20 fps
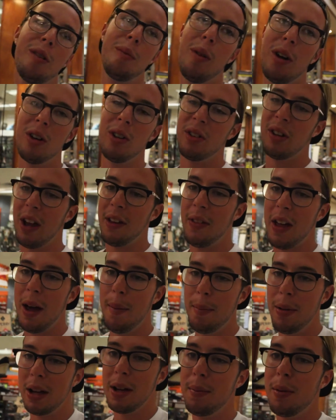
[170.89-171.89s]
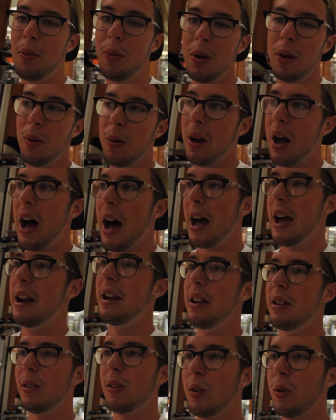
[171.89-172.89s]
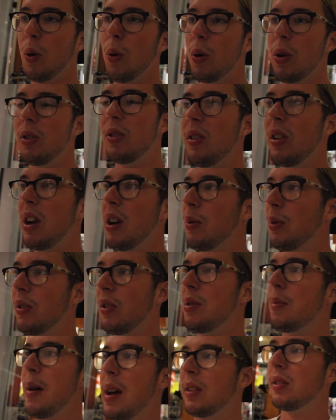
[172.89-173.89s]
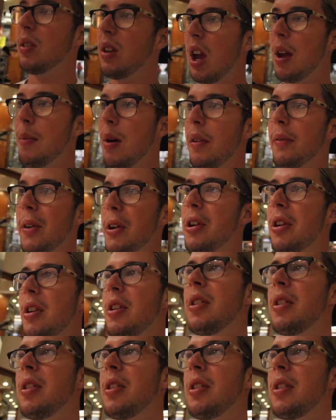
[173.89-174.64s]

Our mall's not that big, but we would hide in stores and it was the best game ever.